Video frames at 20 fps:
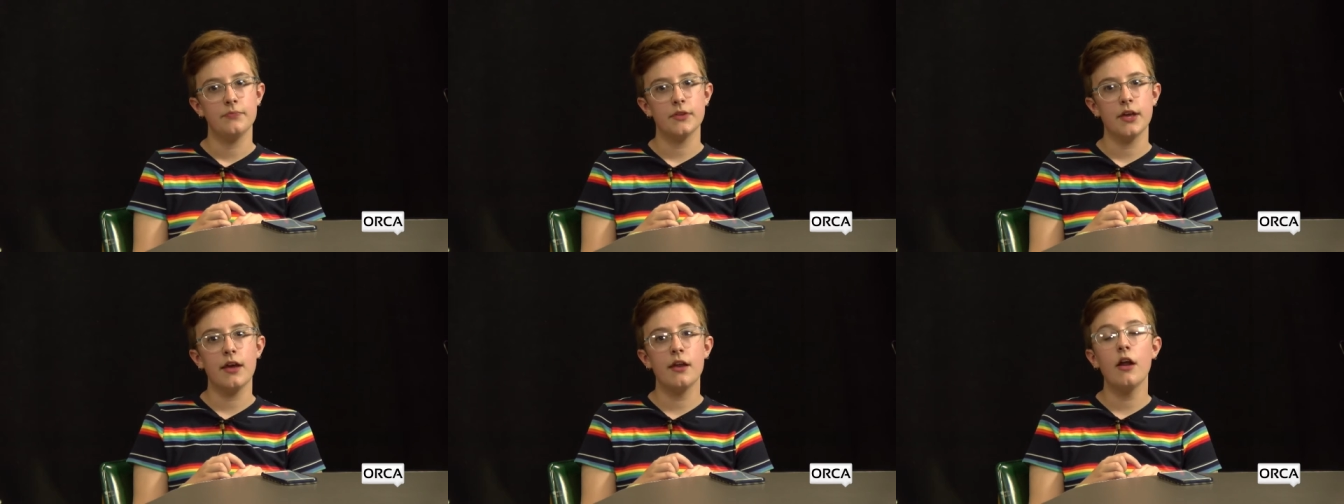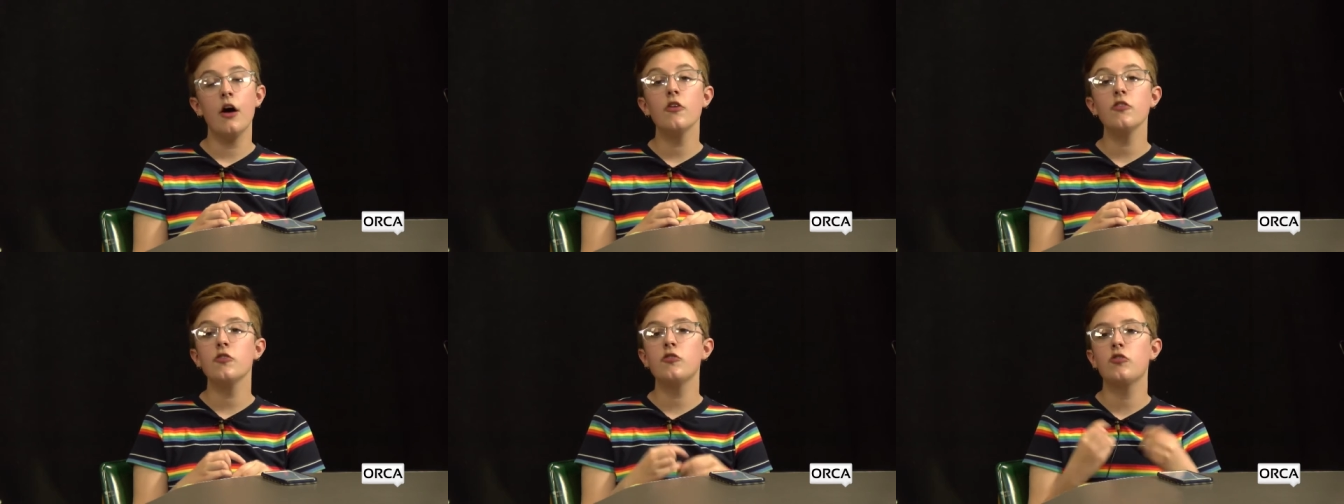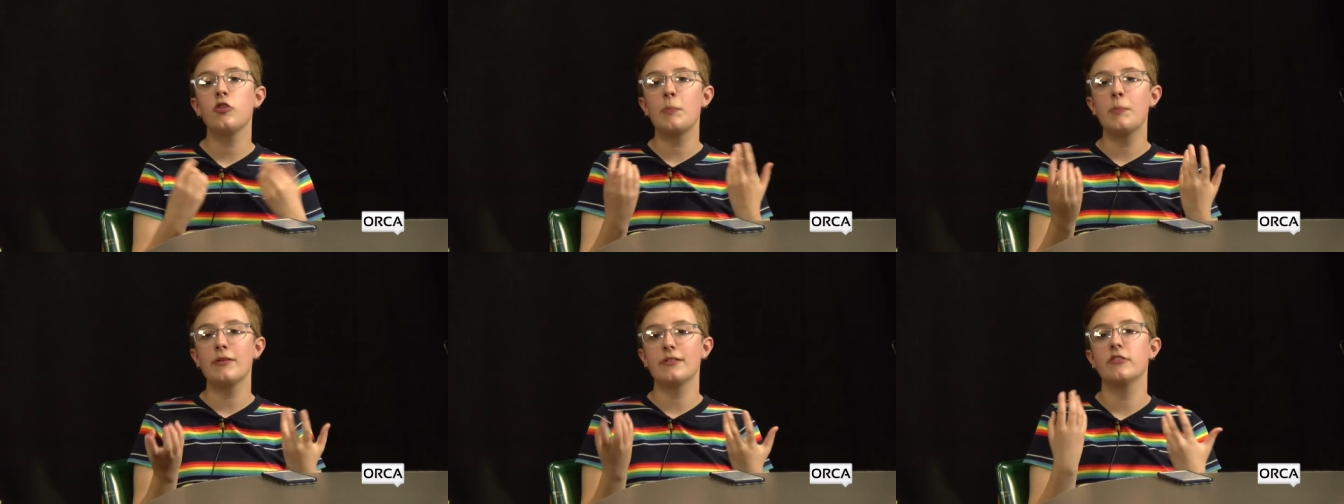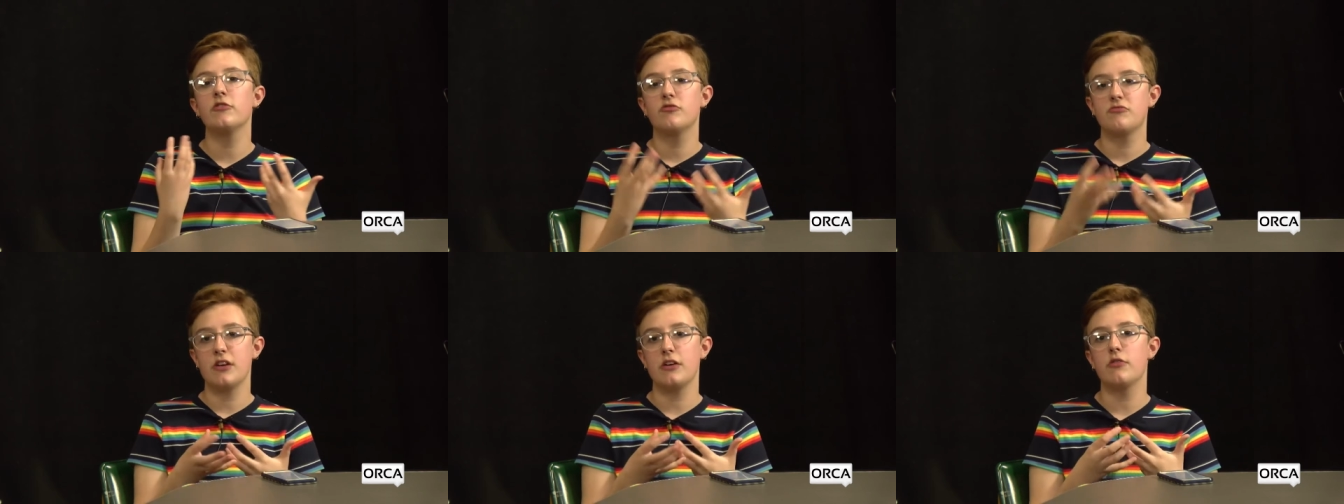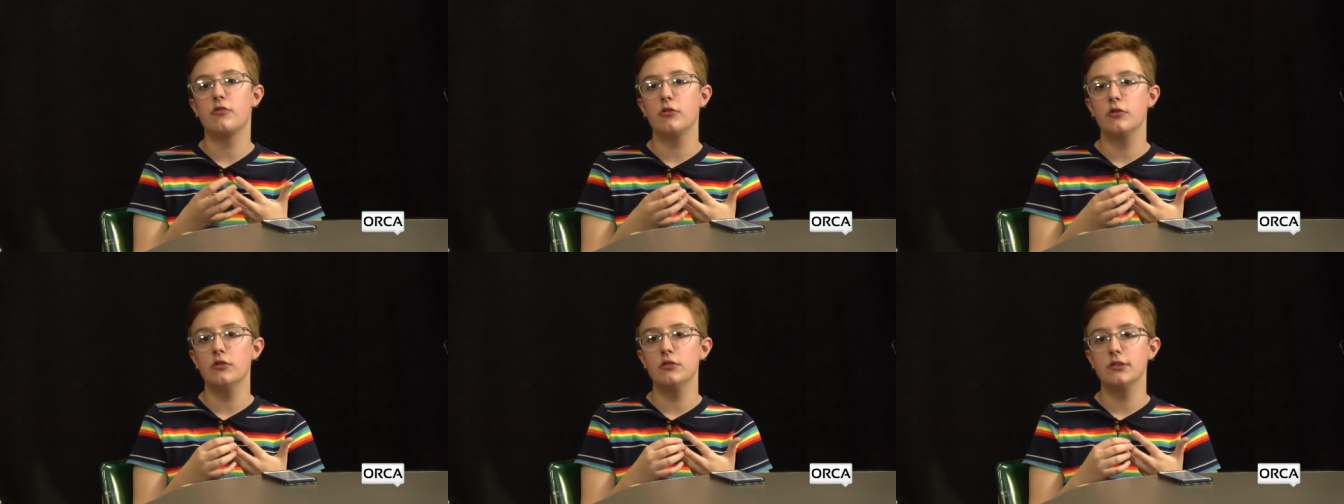And also just her books in
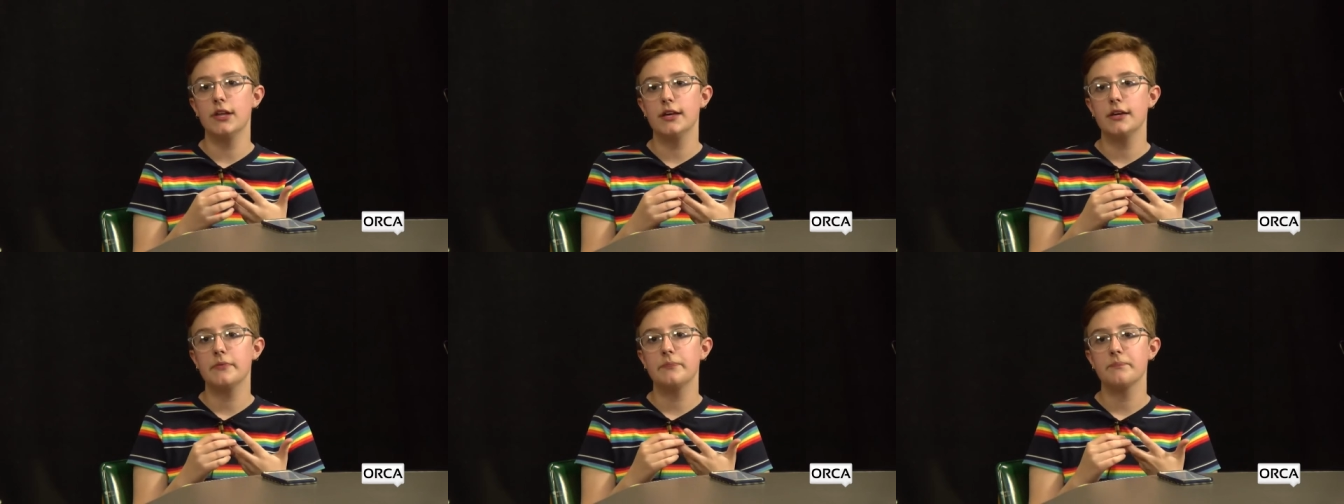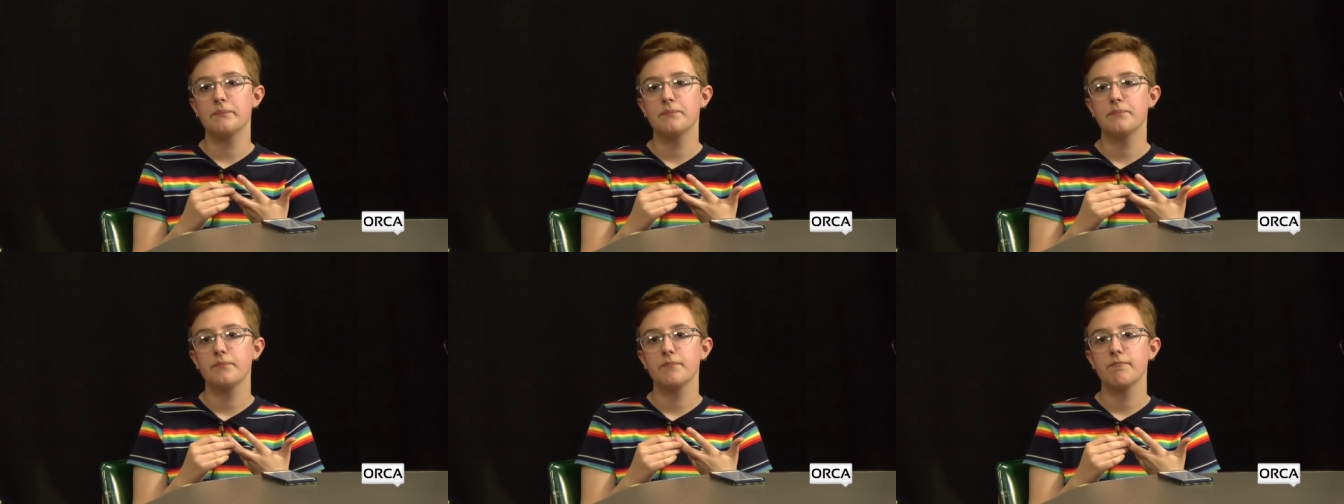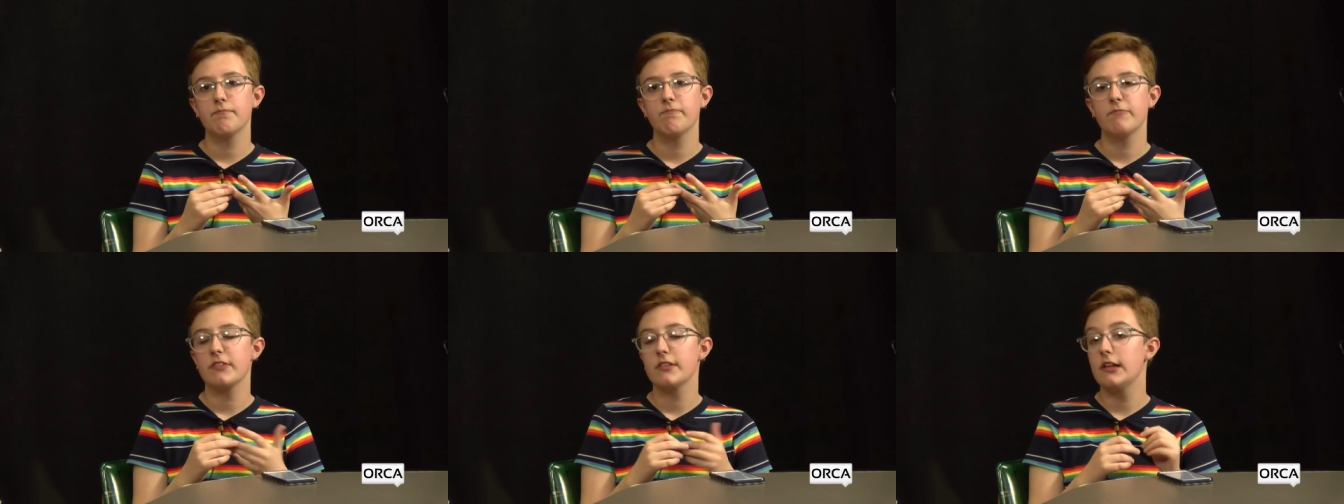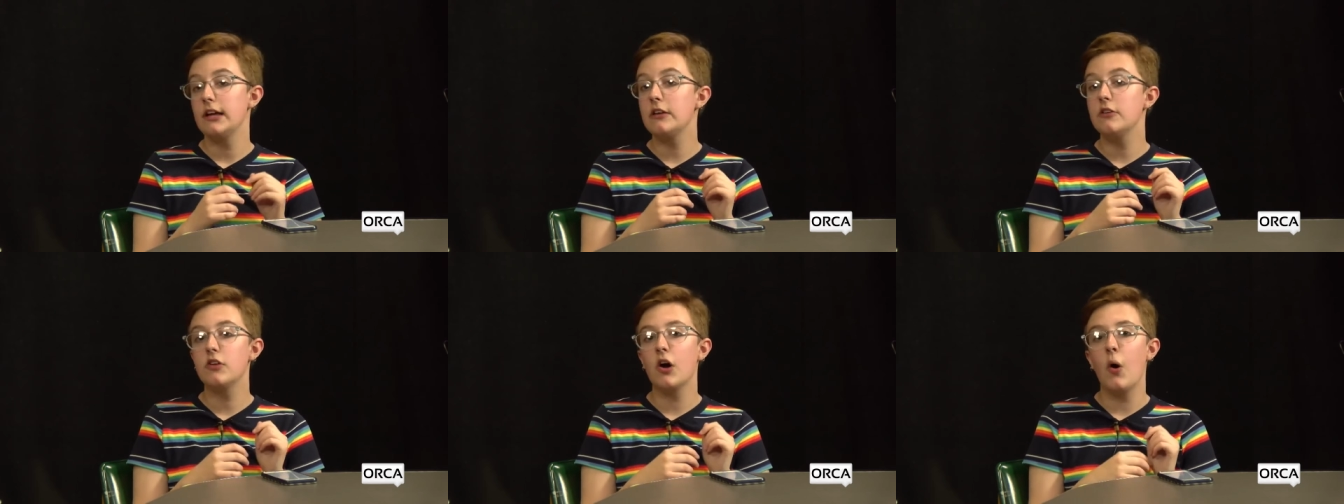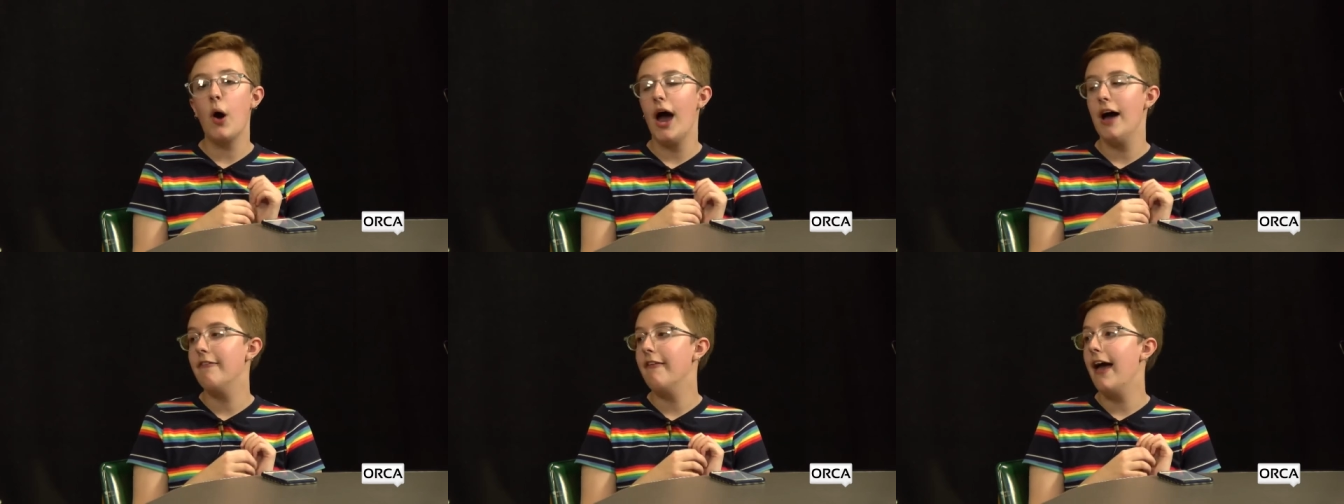general, like they
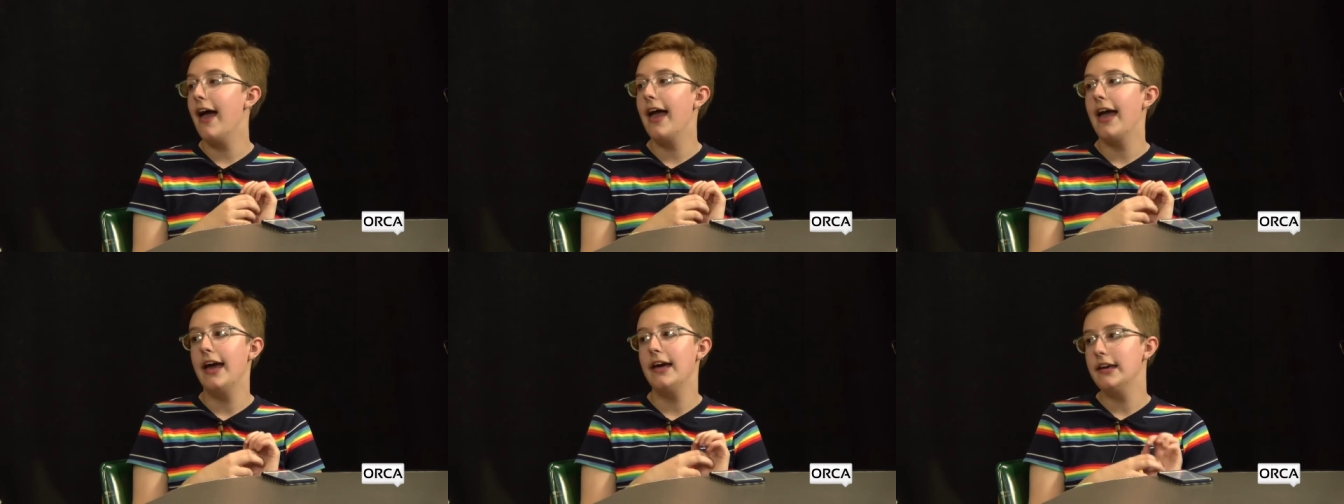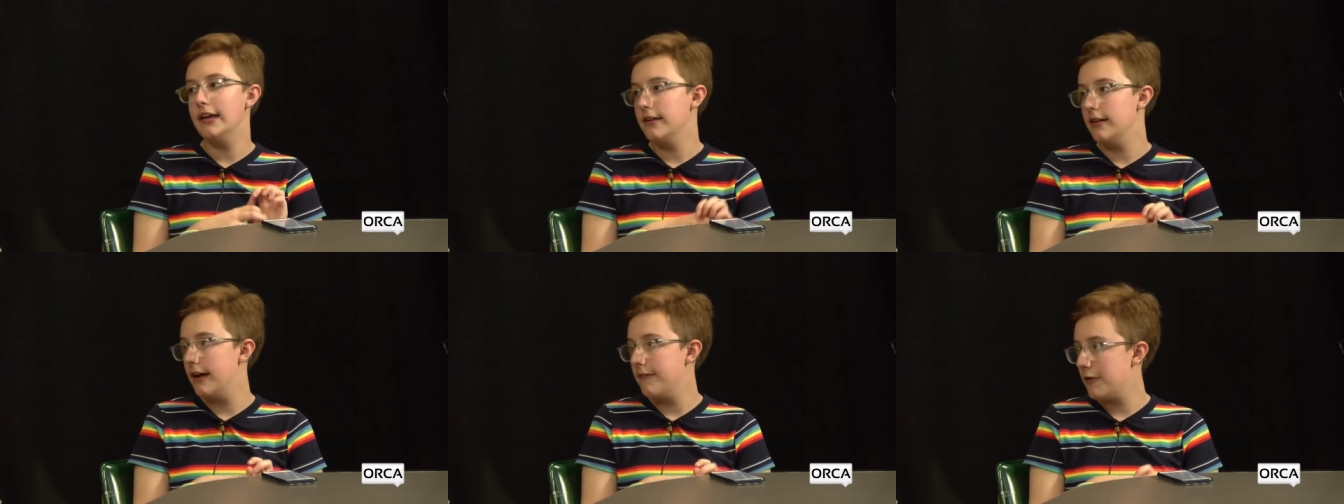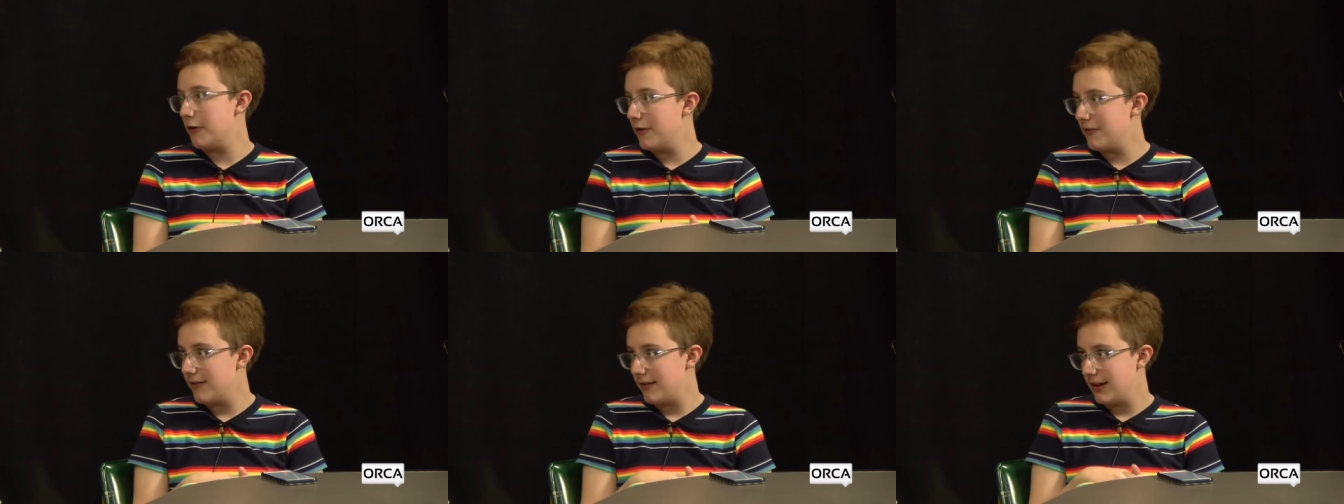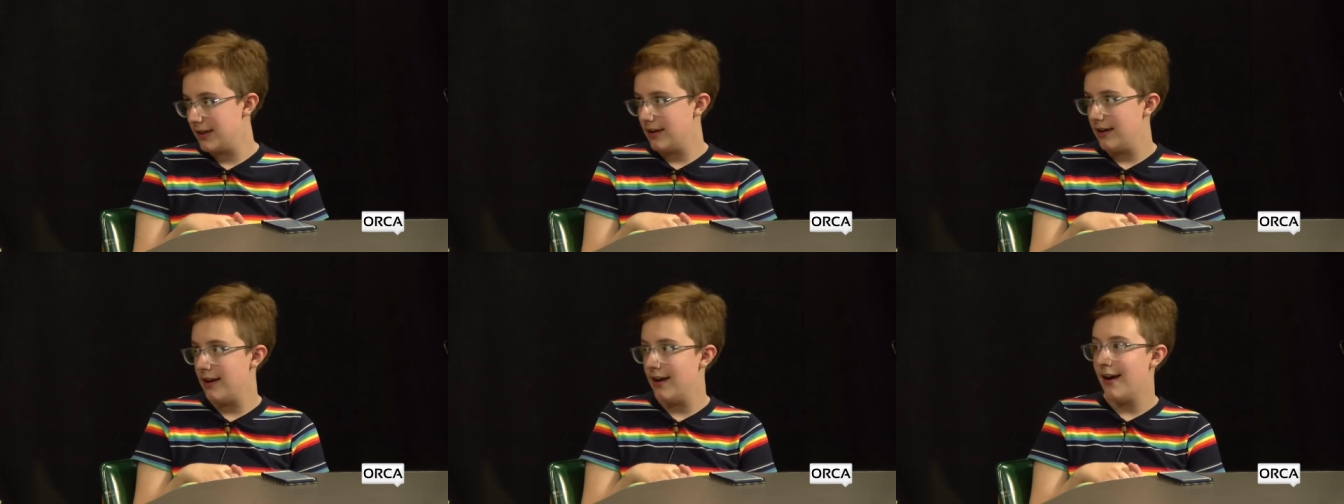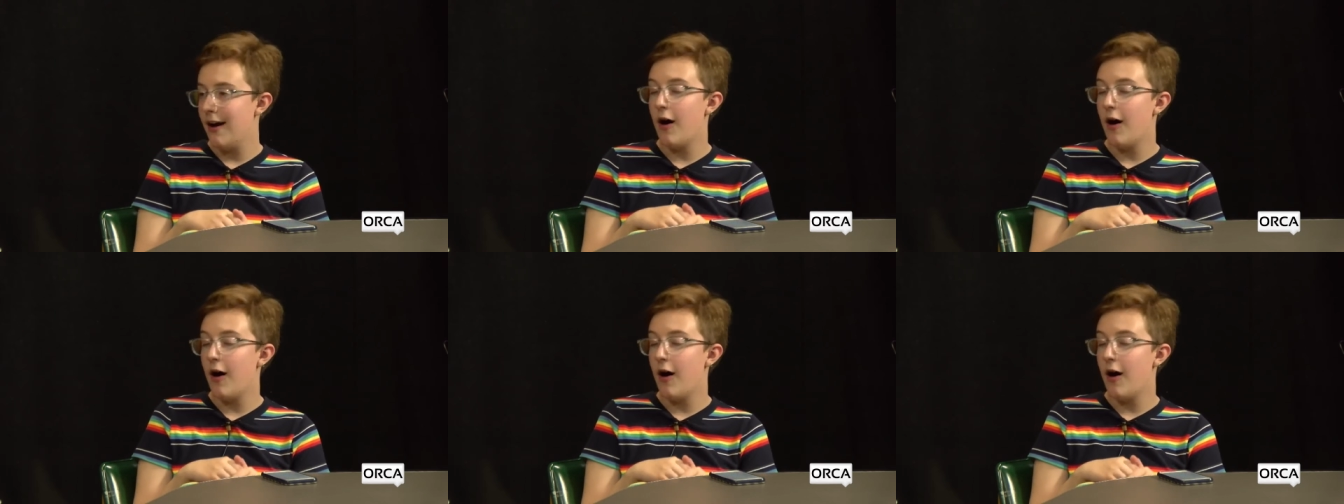don't have any diversity.